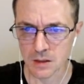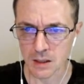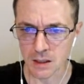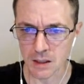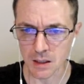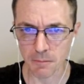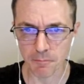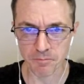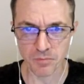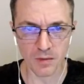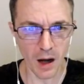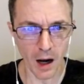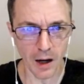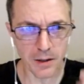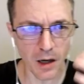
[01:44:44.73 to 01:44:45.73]

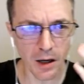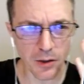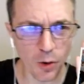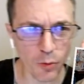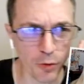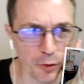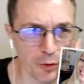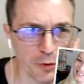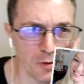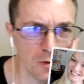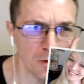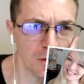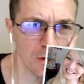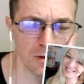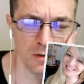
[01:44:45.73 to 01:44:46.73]
I don't
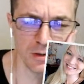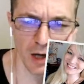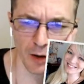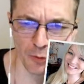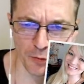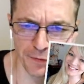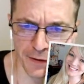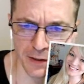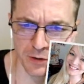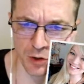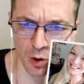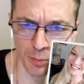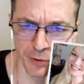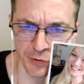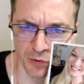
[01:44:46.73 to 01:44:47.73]
think
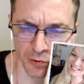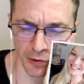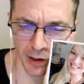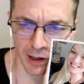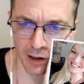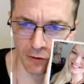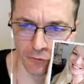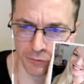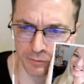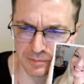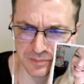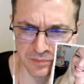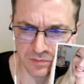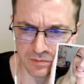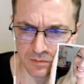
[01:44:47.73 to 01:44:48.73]
Toby's going to have
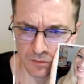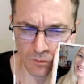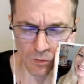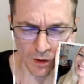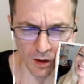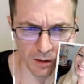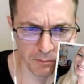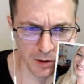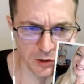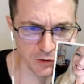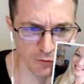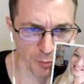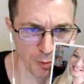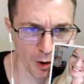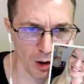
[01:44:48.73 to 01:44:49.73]
much
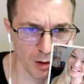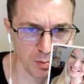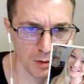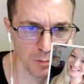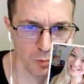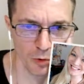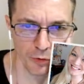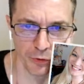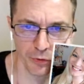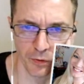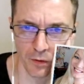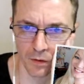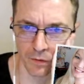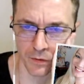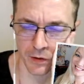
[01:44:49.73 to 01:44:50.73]
of a problem with
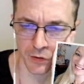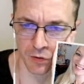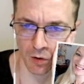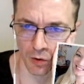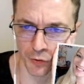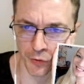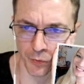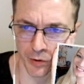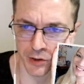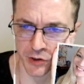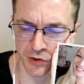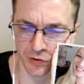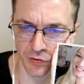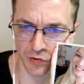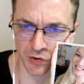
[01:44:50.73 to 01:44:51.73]
these
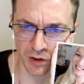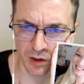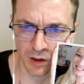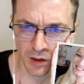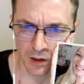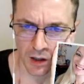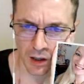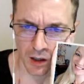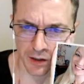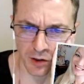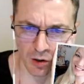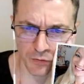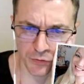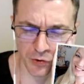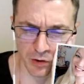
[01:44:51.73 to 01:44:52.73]
alterations. He
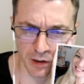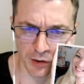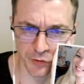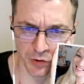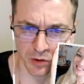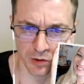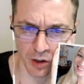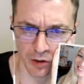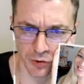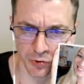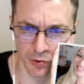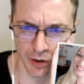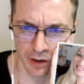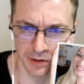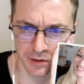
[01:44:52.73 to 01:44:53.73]
obviously has a
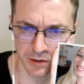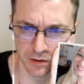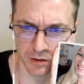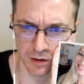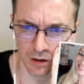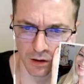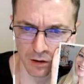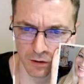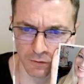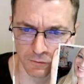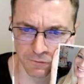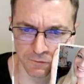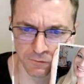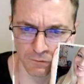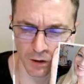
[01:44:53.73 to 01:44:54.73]
good idea of
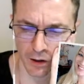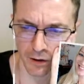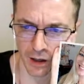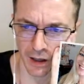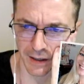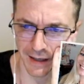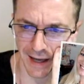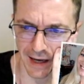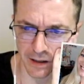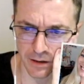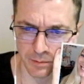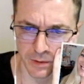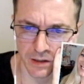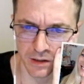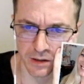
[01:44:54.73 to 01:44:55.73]

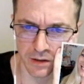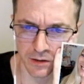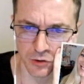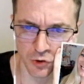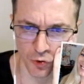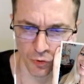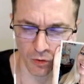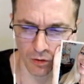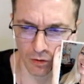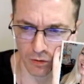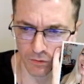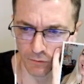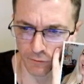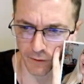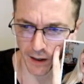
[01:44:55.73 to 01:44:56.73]
anatomy,
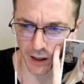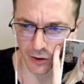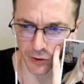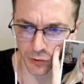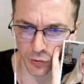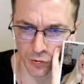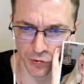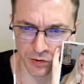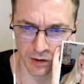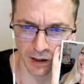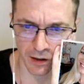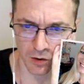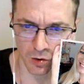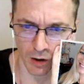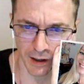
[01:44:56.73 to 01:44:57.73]
general values, how
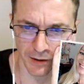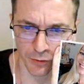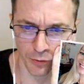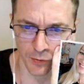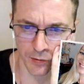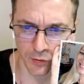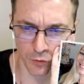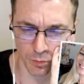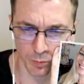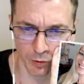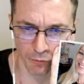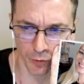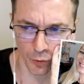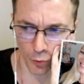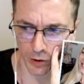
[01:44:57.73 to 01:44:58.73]
to light things from
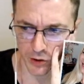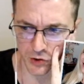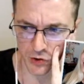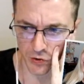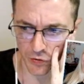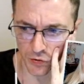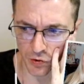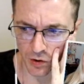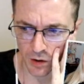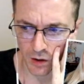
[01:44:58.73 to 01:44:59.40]
different directions.